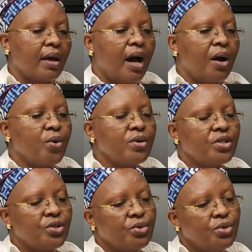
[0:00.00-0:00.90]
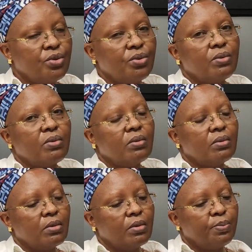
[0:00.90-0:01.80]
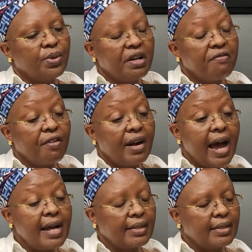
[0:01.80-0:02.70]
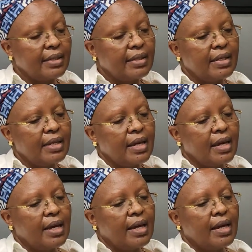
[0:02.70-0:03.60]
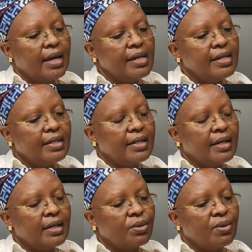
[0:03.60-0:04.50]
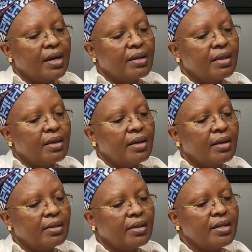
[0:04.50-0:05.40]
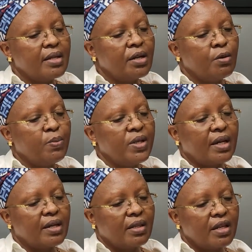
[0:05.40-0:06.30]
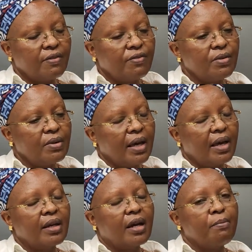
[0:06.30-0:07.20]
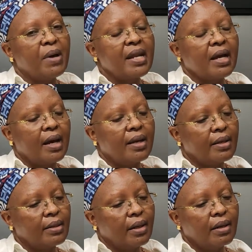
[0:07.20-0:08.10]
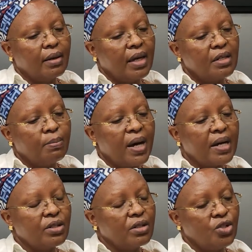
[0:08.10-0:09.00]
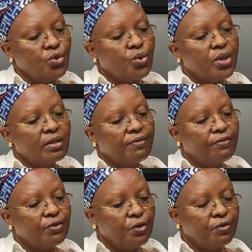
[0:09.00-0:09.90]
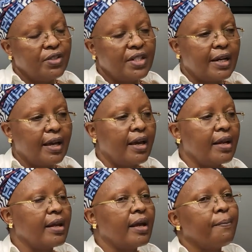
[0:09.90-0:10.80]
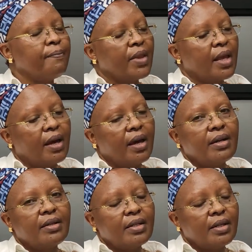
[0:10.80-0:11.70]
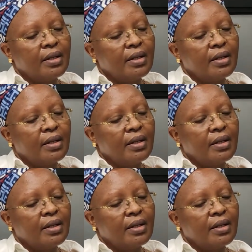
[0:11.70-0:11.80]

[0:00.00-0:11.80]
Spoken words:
I want you to pray for us, and so that the surgery will be successful, and Kimani can get back into his 2 feet again, and